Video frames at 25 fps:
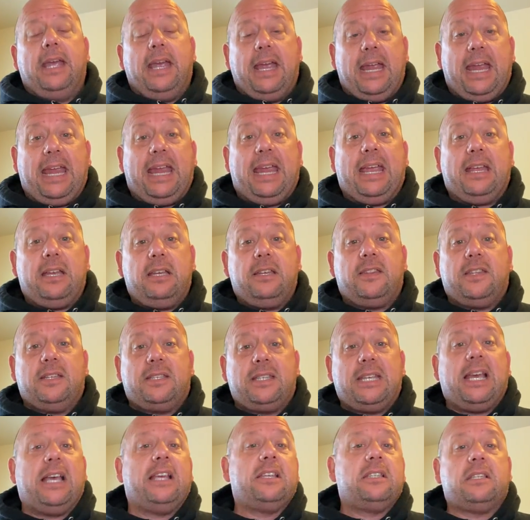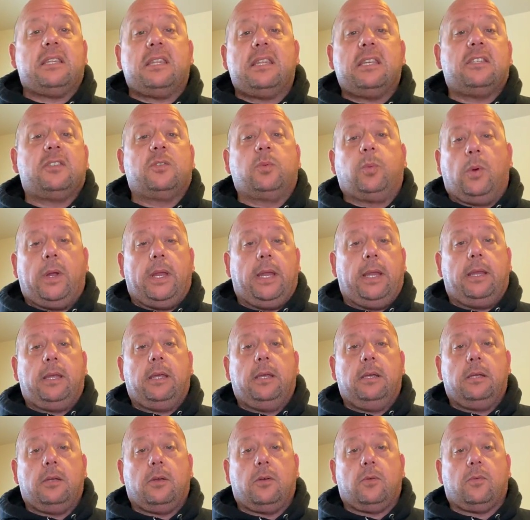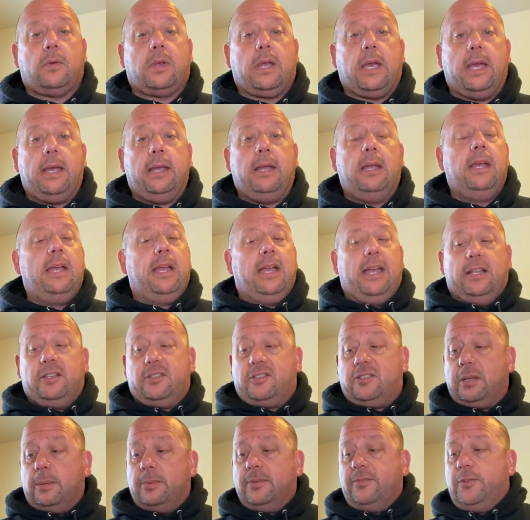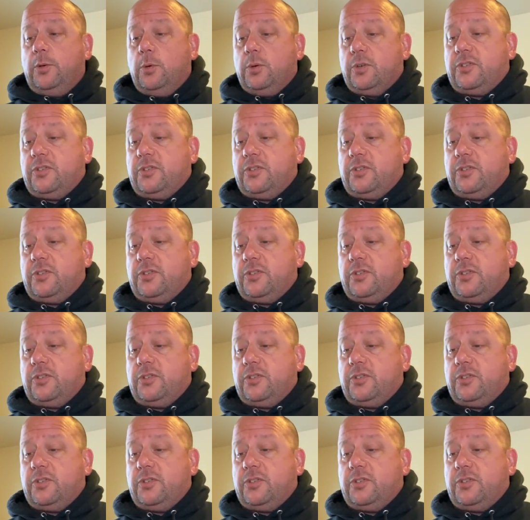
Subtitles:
and the test this week, okay? And some of you are